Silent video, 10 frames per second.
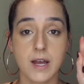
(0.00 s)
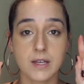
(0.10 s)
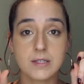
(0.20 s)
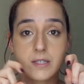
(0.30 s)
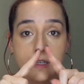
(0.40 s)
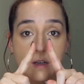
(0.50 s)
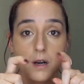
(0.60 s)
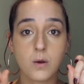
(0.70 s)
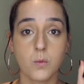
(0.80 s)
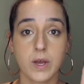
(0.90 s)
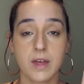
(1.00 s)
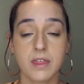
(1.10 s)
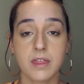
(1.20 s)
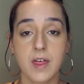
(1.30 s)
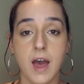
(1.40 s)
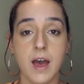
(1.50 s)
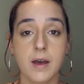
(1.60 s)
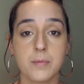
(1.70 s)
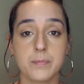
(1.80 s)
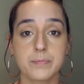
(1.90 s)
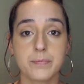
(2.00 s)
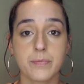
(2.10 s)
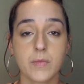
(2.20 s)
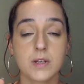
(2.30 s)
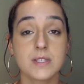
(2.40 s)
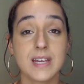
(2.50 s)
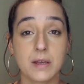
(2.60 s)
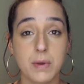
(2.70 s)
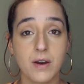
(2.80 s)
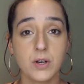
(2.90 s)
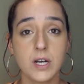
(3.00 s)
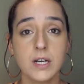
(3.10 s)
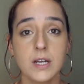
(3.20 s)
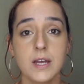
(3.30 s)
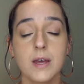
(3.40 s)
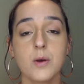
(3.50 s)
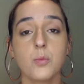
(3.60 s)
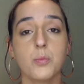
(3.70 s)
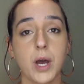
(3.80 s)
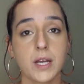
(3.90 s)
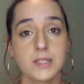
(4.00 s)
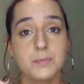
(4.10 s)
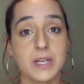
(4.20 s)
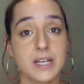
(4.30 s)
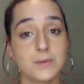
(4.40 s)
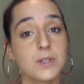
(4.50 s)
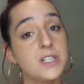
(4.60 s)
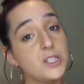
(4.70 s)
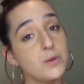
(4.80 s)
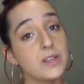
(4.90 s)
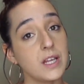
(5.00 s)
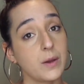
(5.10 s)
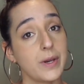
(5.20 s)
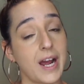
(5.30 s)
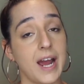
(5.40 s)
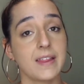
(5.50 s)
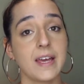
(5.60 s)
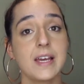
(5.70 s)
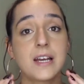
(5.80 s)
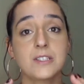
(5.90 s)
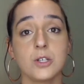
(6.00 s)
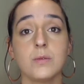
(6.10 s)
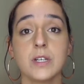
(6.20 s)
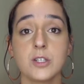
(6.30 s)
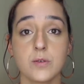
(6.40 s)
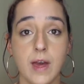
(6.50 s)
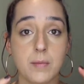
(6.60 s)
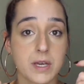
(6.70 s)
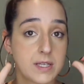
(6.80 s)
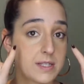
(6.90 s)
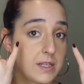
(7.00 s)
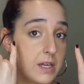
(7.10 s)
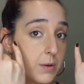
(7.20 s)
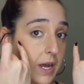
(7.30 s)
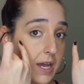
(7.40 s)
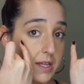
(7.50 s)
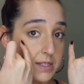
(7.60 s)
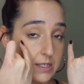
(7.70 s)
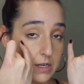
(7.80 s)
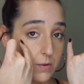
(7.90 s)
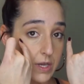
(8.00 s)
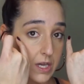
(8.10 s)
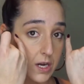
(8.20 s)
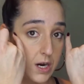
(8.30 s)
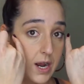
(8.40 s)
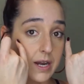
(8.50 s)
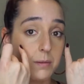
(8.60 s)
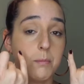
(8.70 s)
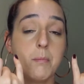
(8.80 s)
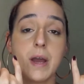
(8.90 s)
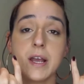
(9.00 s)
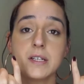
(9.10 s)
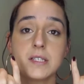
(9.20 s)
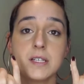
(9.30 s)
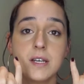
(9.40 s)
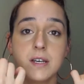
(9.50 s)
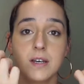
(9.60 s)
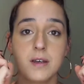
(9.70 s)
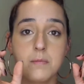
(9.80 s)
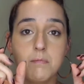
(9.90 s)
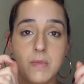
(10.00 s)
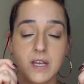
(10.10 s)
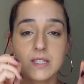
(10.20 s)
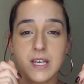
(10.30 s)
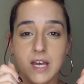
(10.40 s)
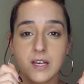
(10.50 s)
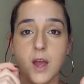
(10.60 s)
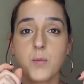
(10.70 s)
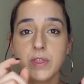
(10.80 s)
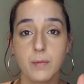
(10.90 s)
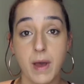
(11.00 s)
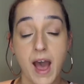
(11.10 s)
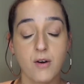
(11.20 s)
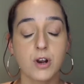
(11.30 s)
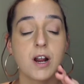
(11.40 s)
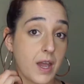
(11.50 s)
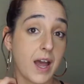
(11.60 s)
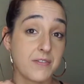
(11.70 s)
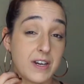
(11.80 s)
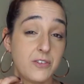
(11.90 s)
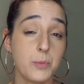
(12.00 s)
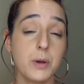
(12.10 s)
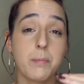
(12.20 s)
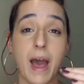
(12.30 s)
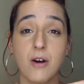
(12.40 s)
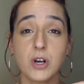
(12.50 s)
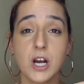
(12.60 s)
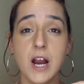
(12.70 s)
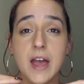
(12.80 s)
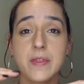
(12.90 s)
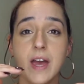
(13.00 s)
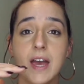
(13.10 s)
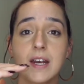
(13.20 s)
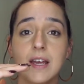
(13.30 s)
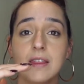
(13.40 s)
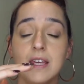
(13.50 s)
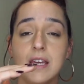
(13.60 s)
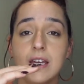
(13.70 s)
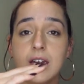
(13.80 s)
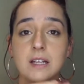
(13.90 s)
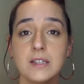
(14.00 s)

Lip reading: Concealer with setting powder, but because we're going to do a liquid highlight, I don't want to do that because the liquid highlight is going to go here and it might mix in with the powder. I find if you put powder and then the